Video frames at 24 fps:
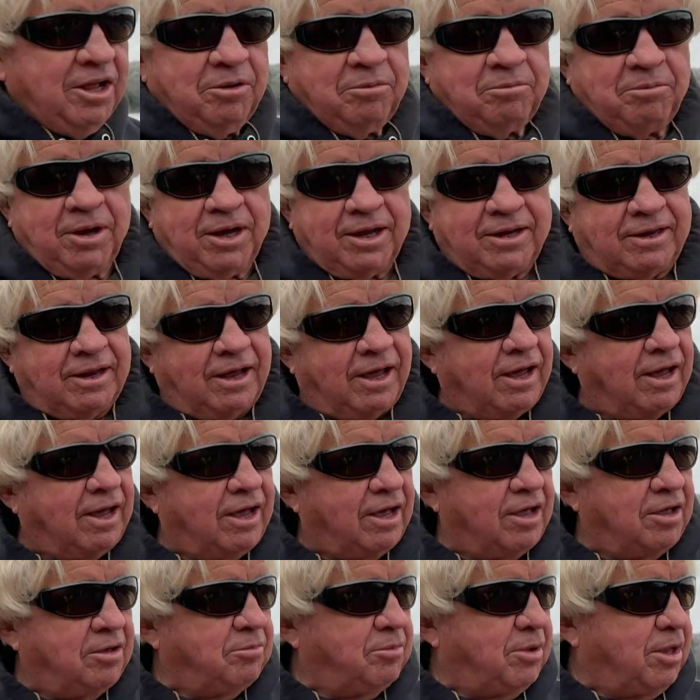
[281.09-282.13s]
But,
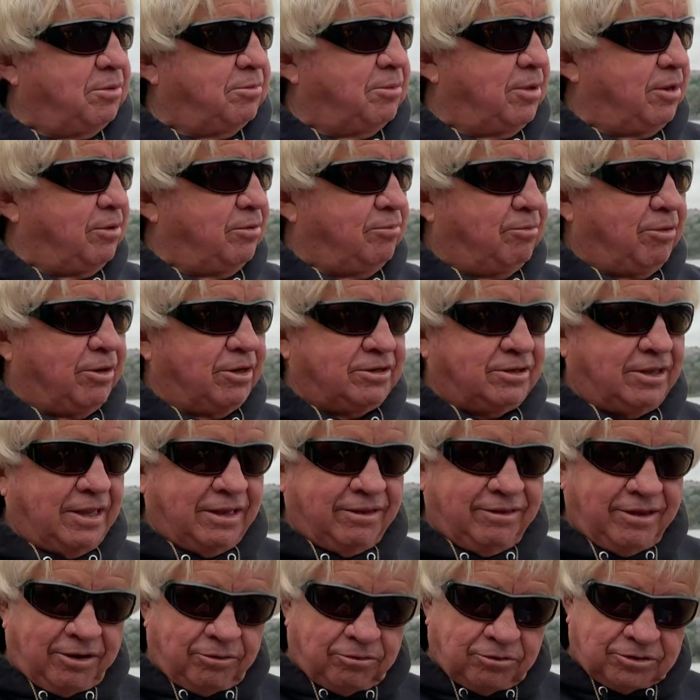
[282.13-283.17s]
uh, but, but,
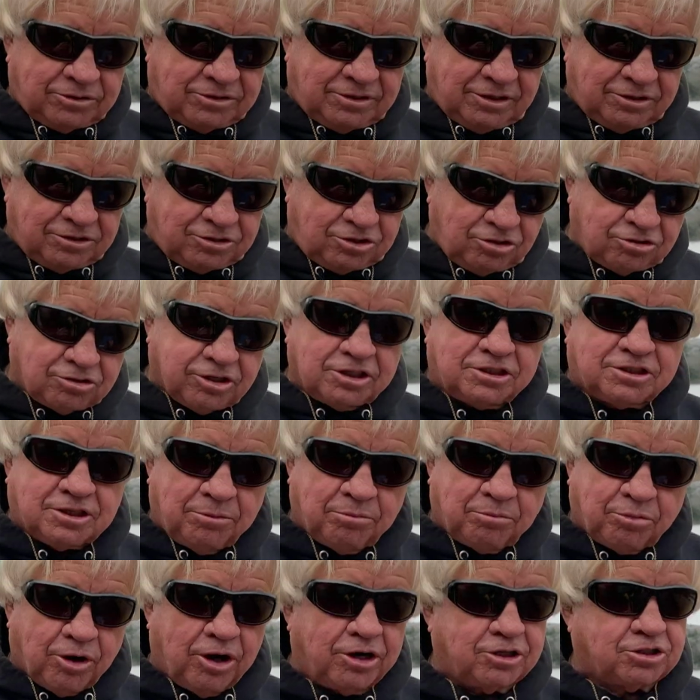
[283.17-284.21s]
but there was, there's usually
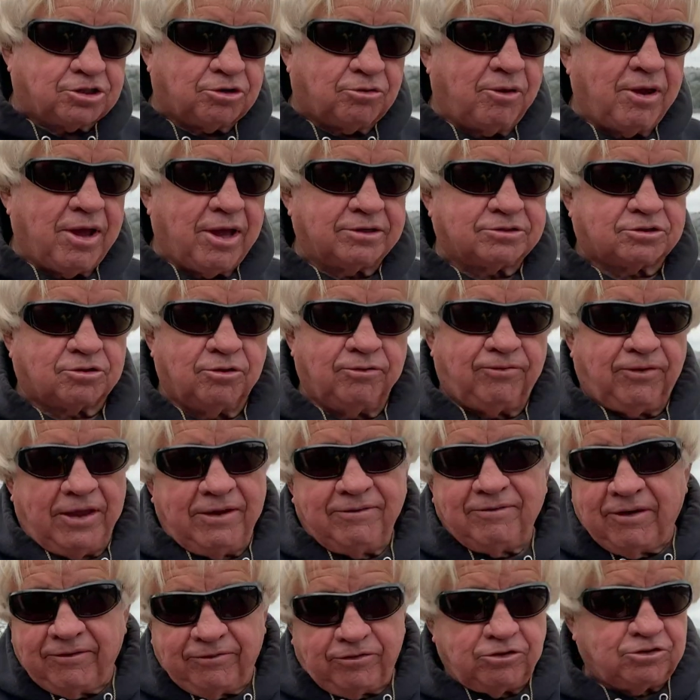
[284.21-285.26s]
some brush around. So if,
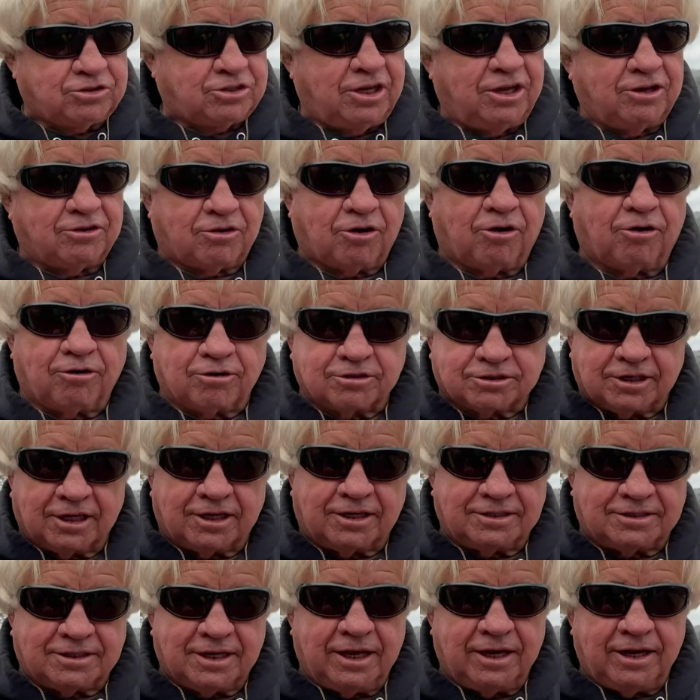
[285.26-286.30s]
even if you see a turtle
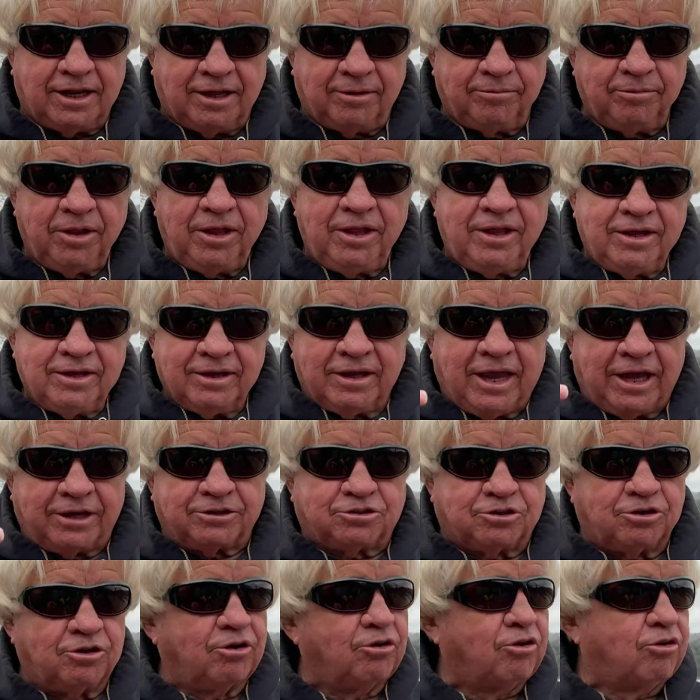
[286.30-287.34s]
stick its head up,
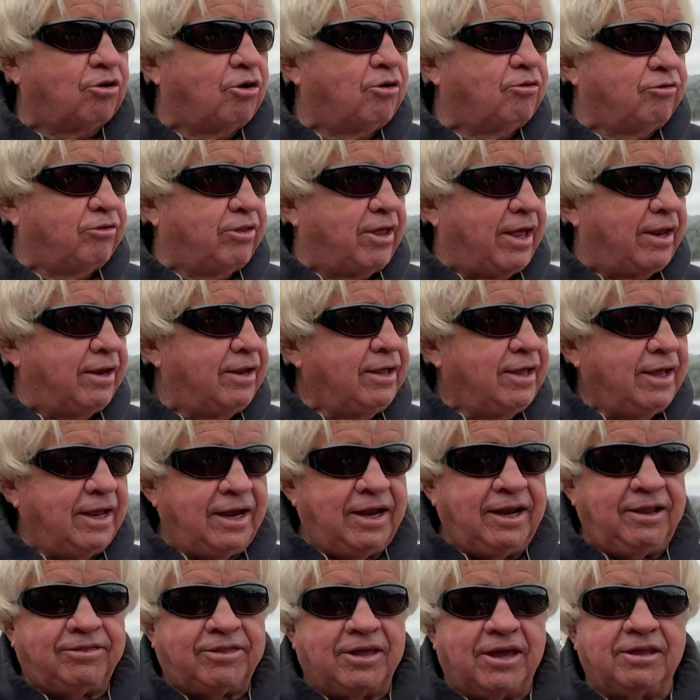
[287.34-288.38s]
cast your lure over that.
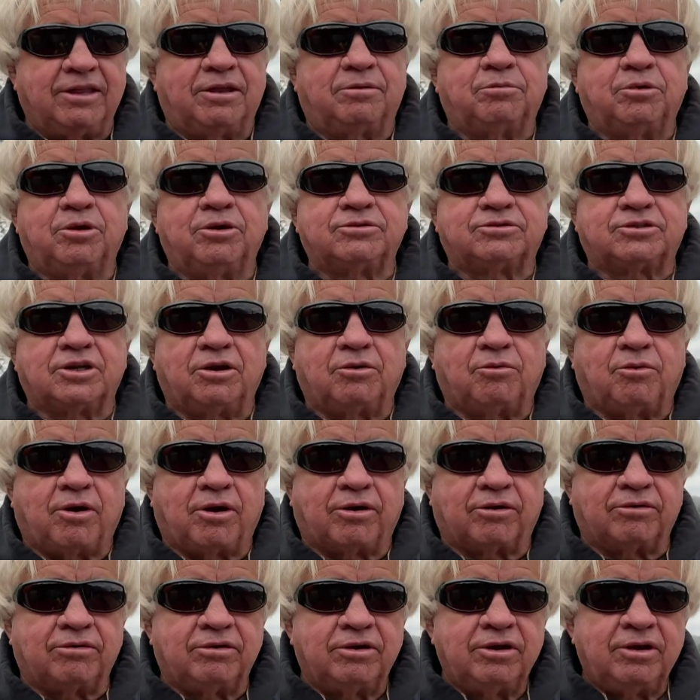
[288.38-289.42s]
Anything that moves in the
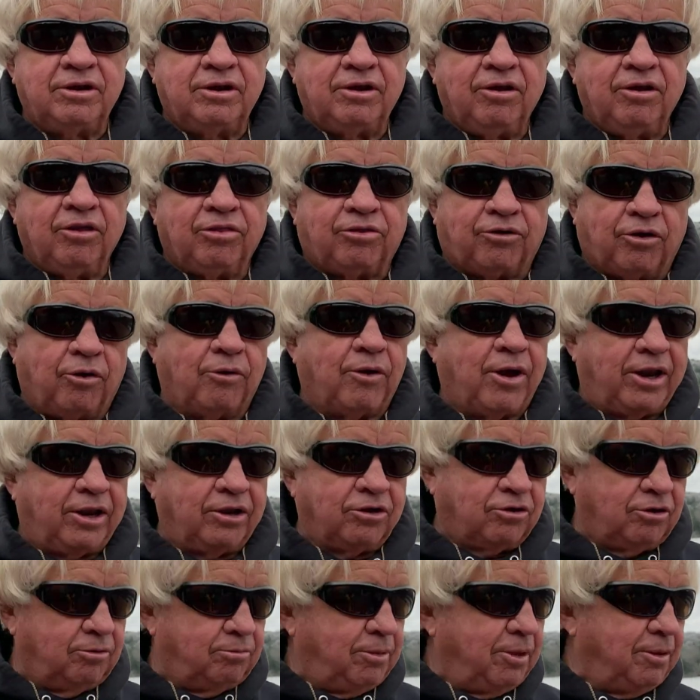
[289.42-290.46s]
water, throw at
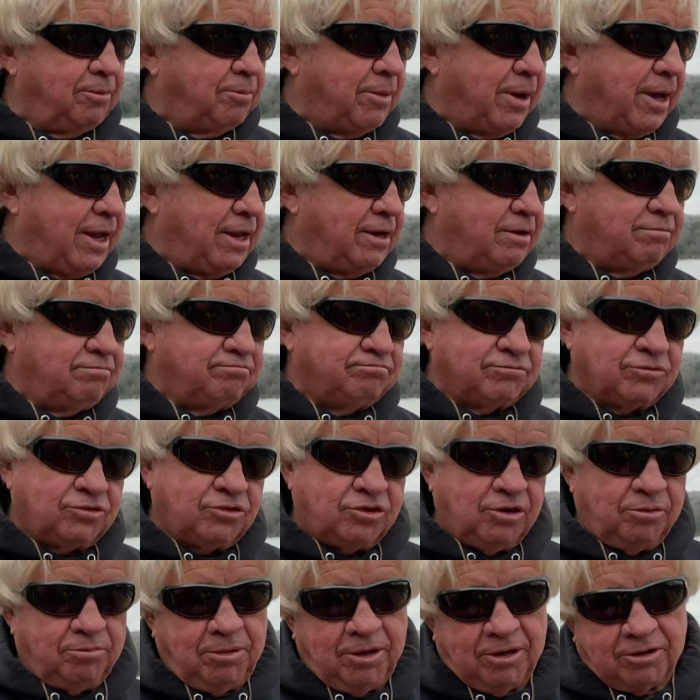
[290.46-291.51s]
it. Could be bait,
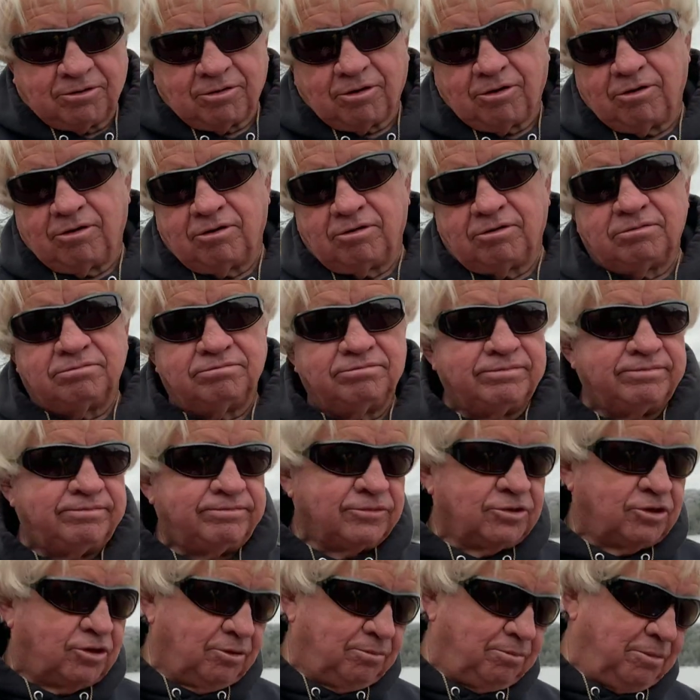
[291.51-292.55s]
could be a turtle,
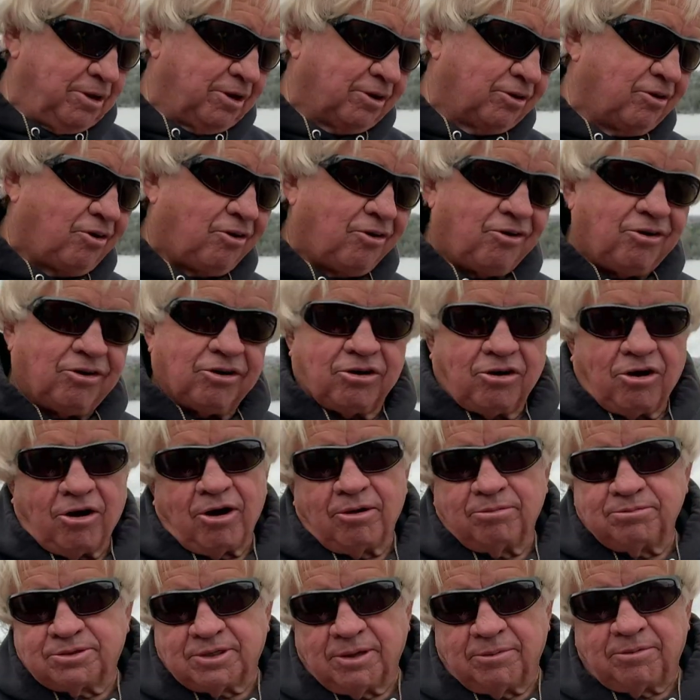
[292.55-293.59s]
could be a gar or
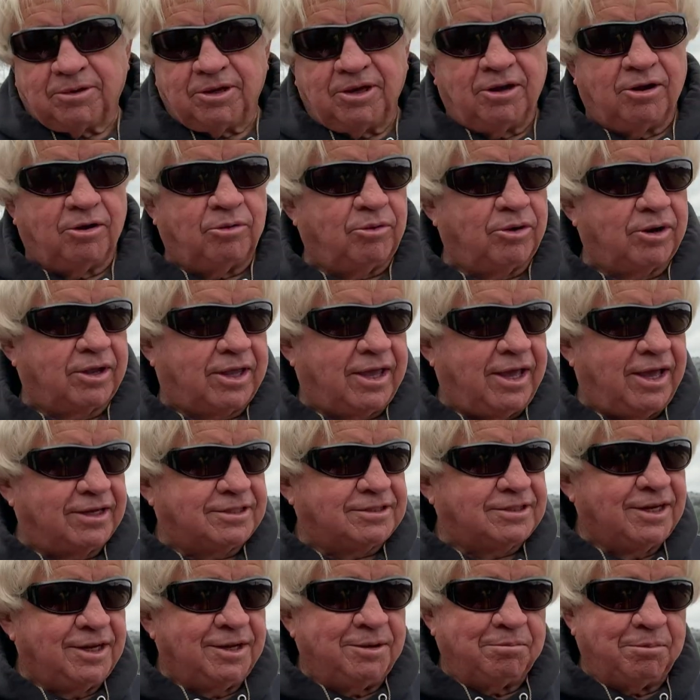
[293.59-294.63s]
carp, something you don't want to
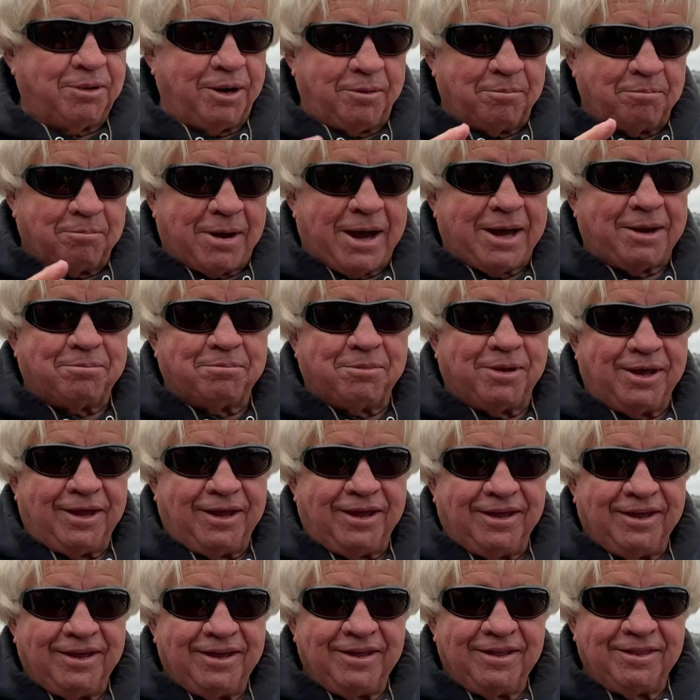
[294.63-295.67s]
catch, but it might
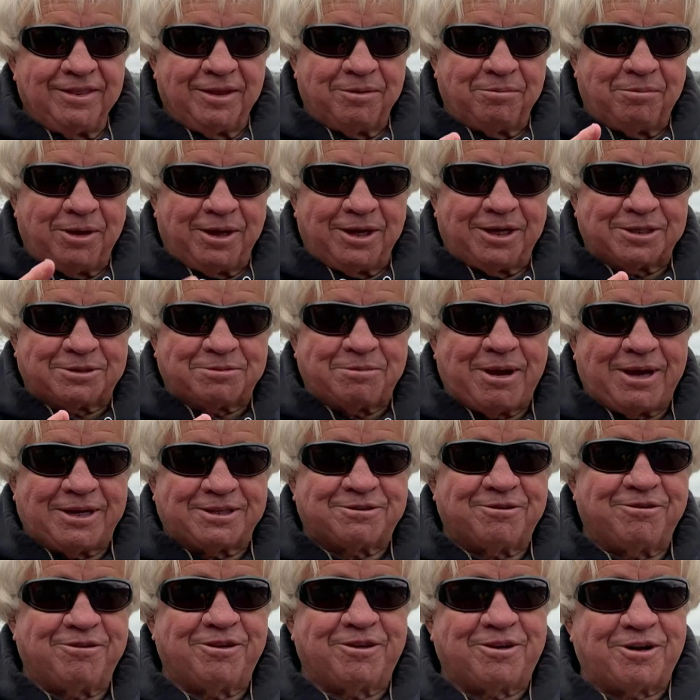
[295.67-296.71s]
be the biggest
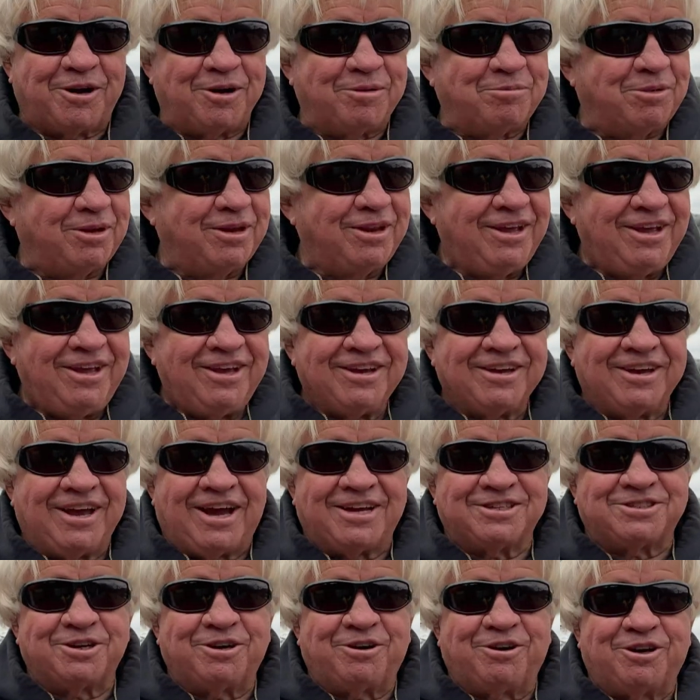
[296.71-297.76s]
bass of the tournament.
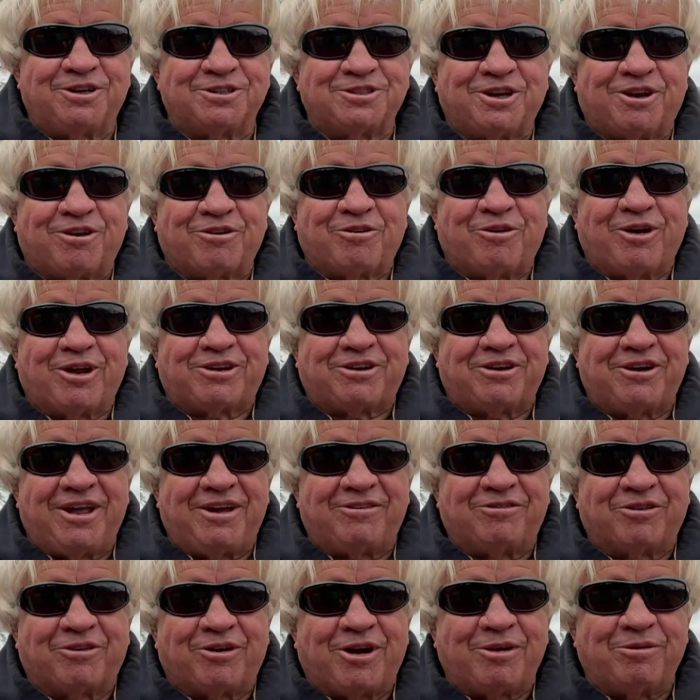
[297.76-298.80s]
Guys and girls, y'all go out there and
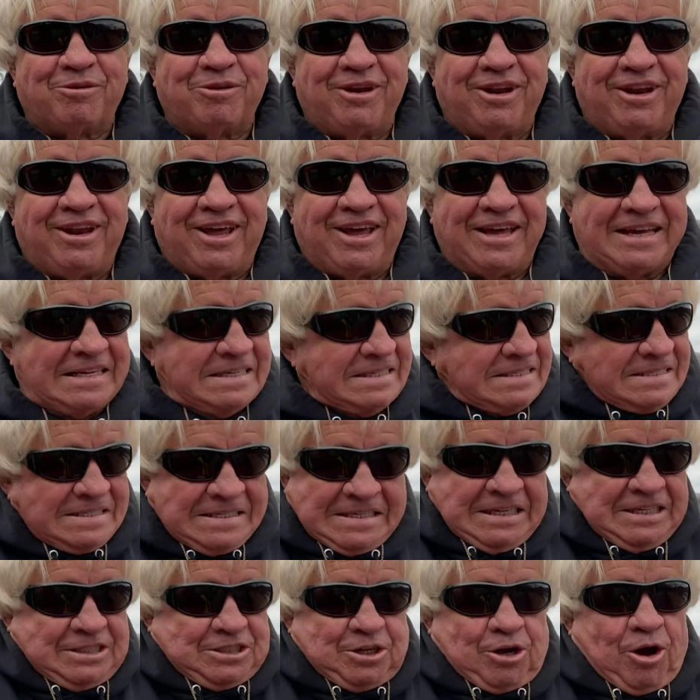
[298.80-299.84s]
have a great one today.
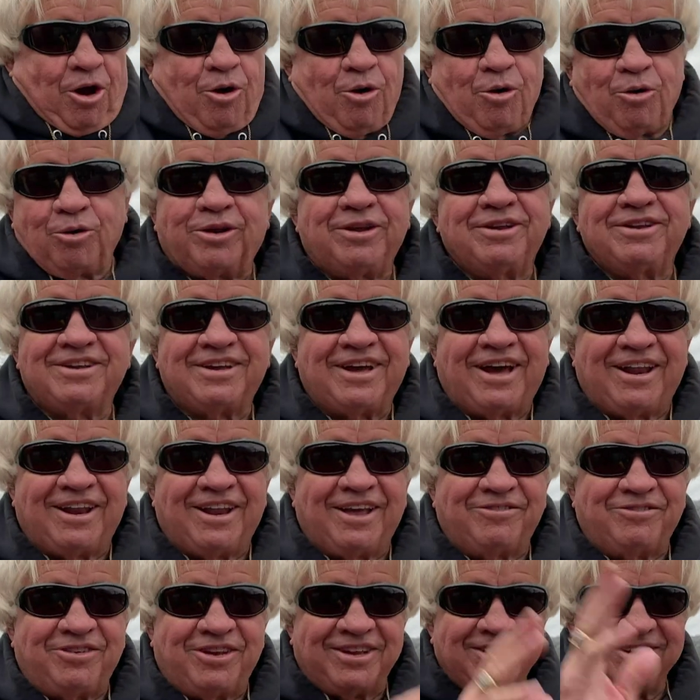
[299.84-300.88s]
It's cold. I
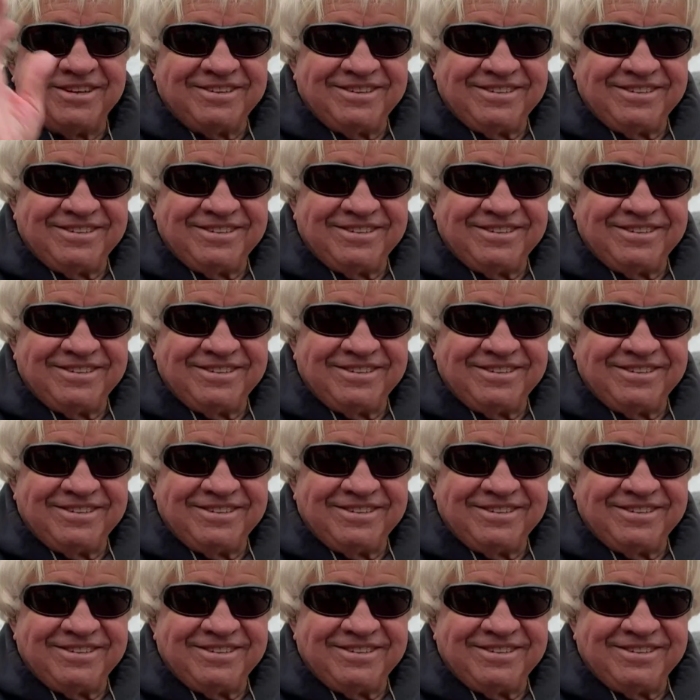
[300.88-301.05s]
love you.